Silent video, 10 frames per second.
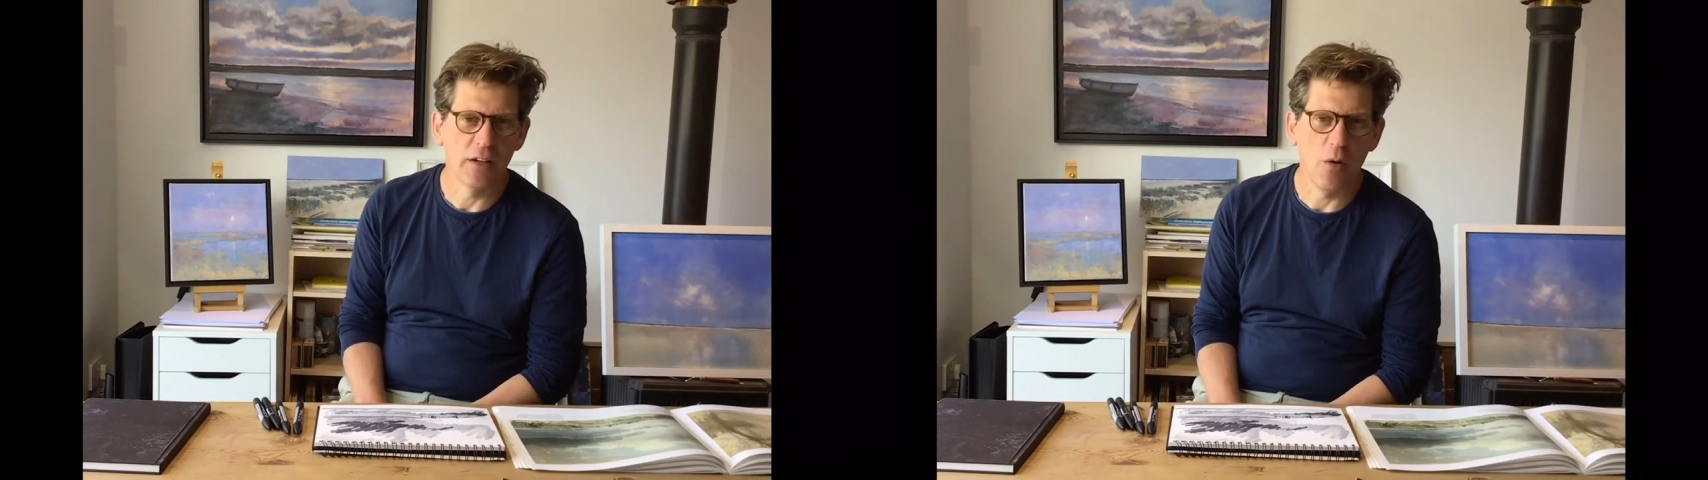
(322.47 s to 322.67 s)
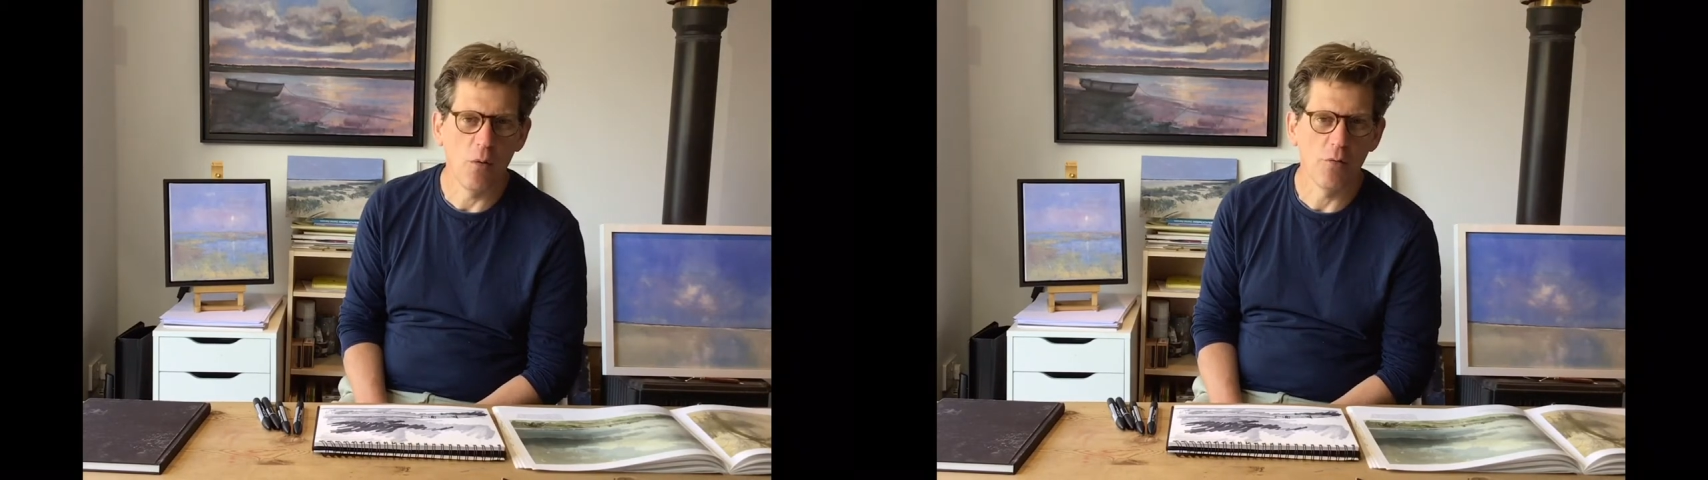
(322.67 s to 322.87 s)

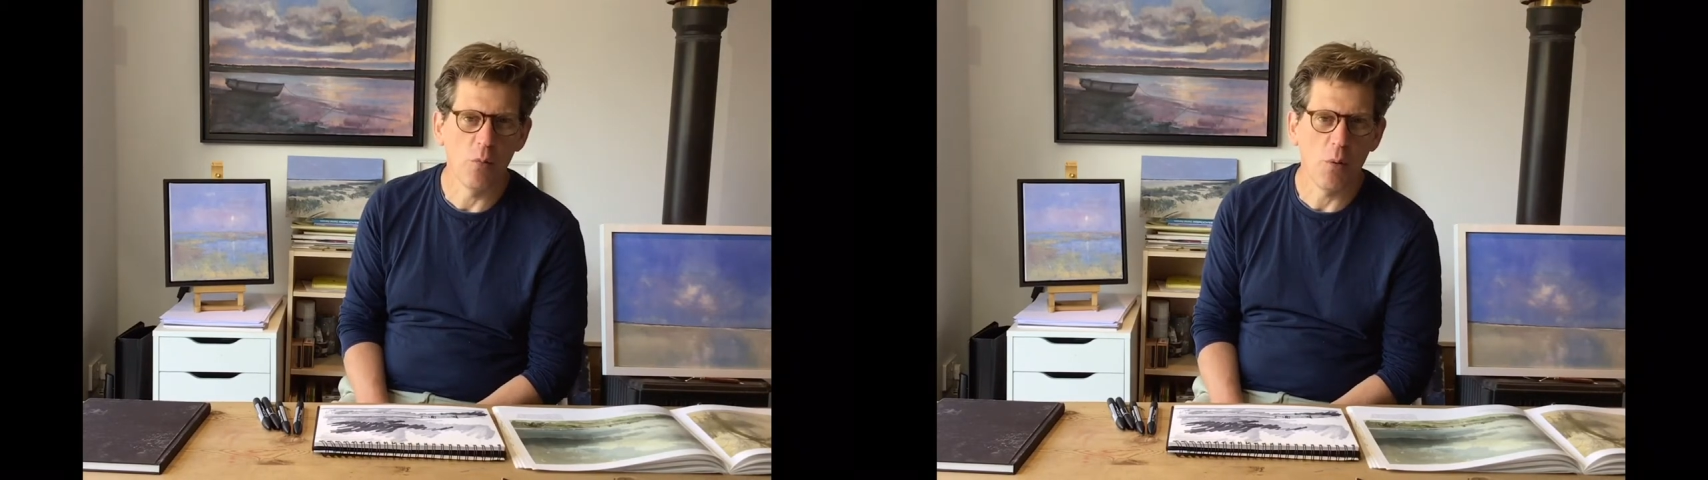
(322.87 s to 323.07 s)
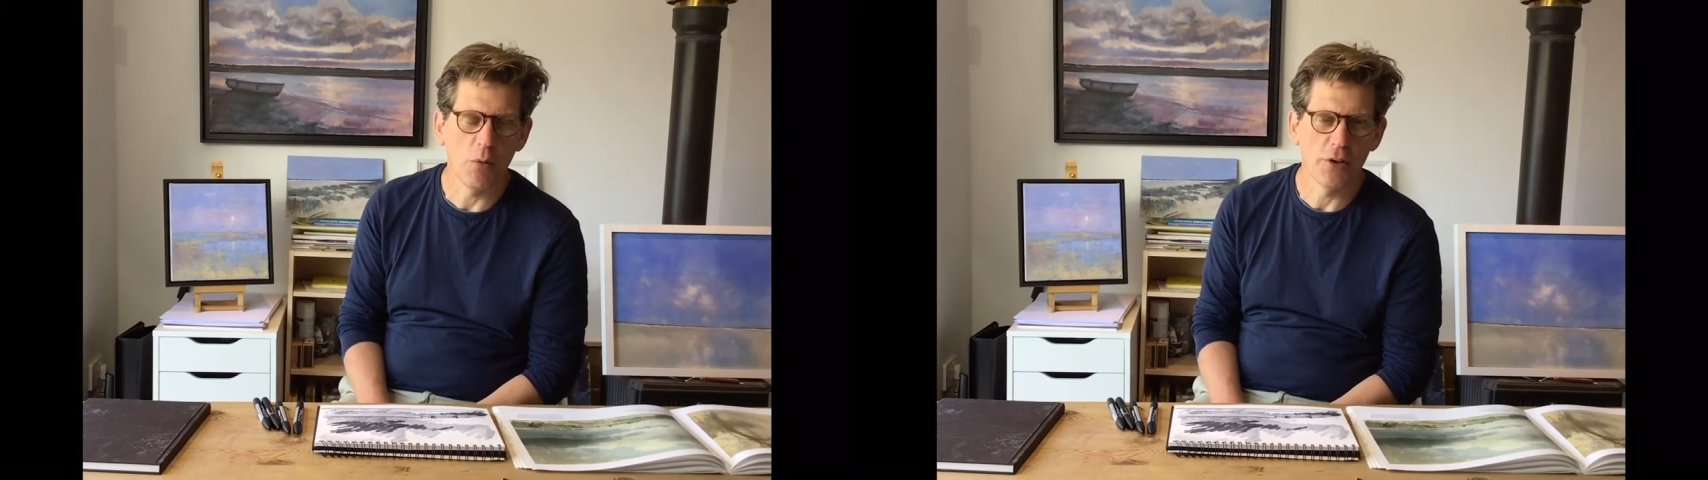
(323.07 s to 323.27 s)
of
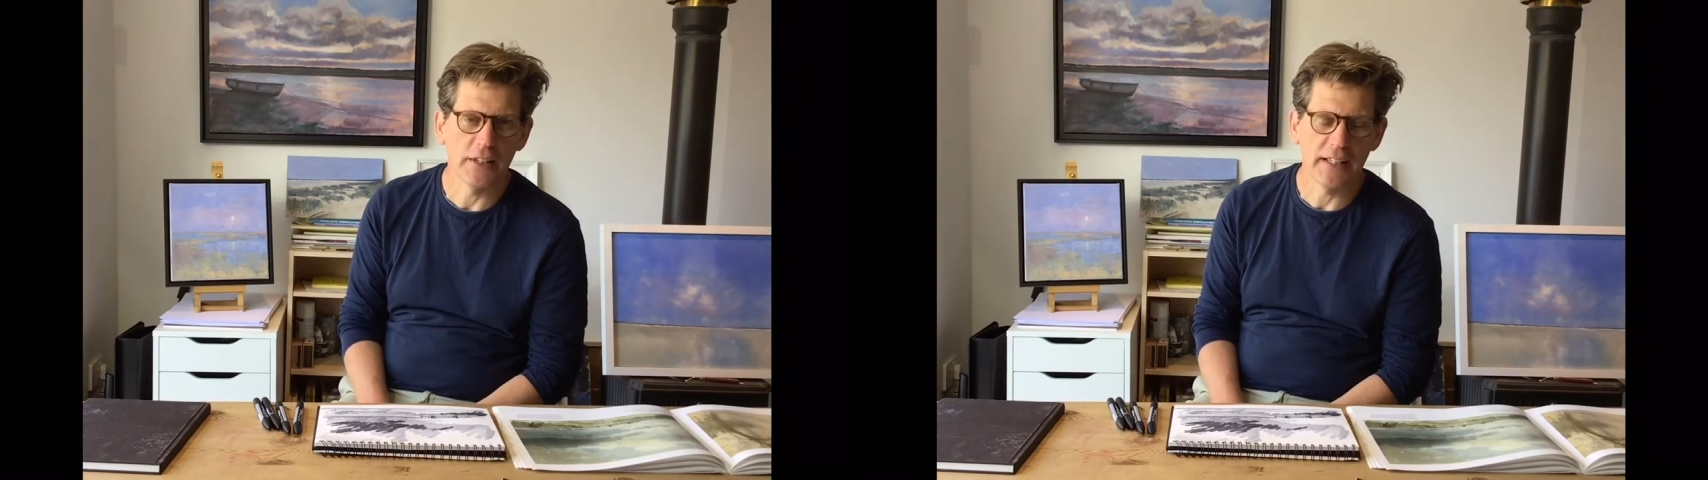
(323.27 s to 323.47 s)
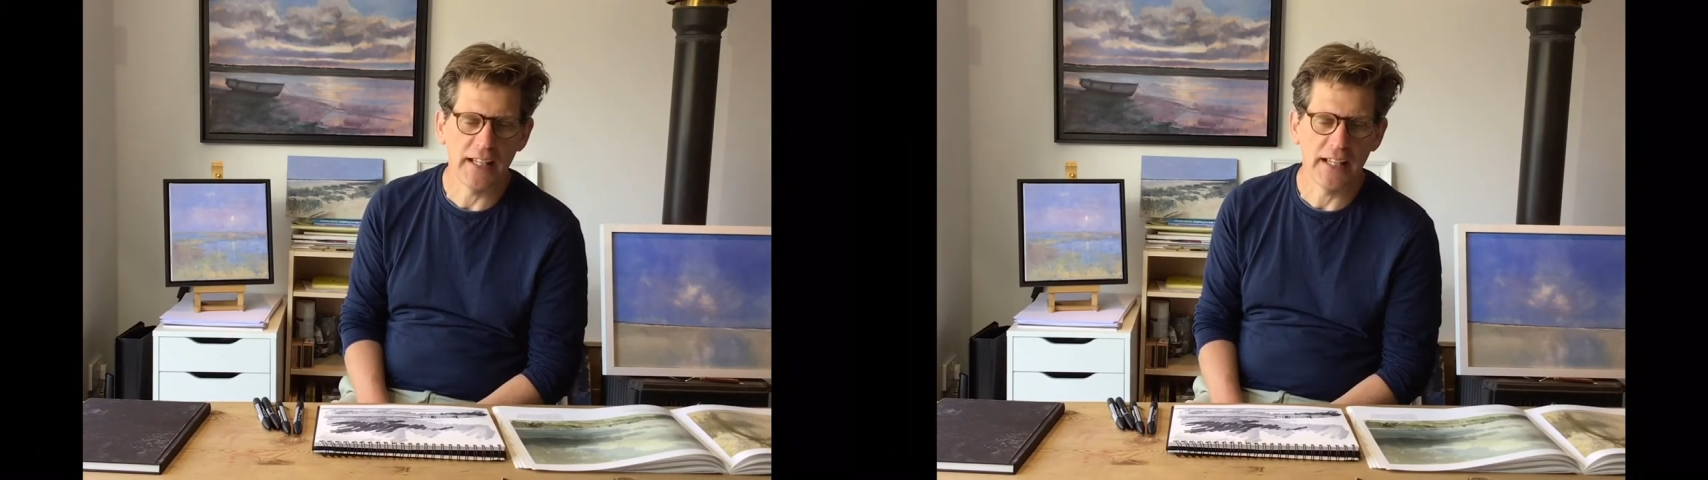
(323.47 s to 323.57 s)
what we're looking